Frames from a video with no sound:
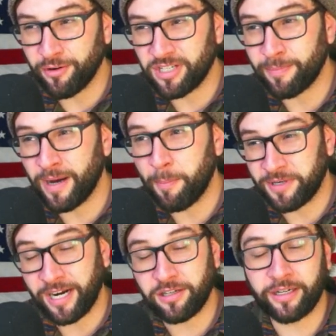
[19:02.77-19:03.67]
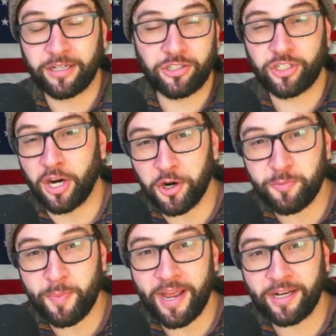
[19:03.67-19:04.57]
about protection against
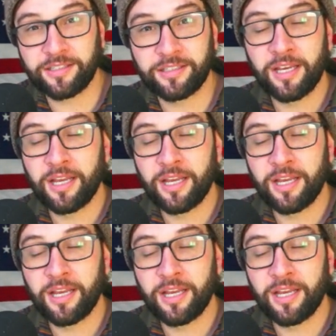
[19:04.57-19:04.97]
chargebacks,